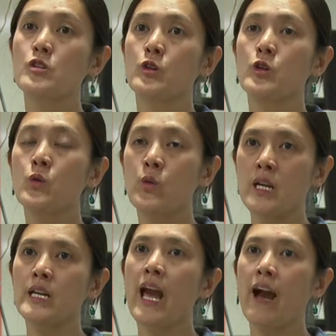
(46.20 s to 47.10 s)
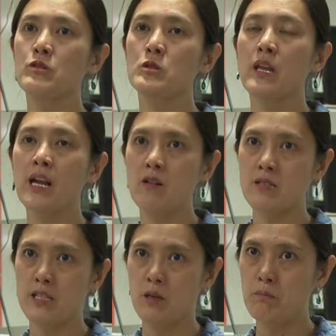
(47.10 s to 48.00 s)
So you really have to think
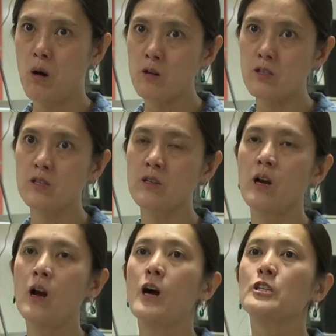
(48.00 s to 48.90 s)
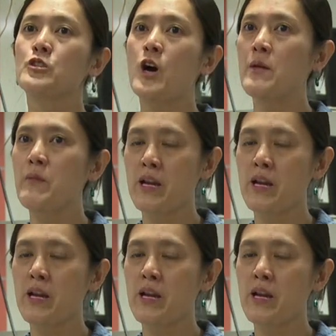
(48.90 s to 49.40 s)
outside the box, try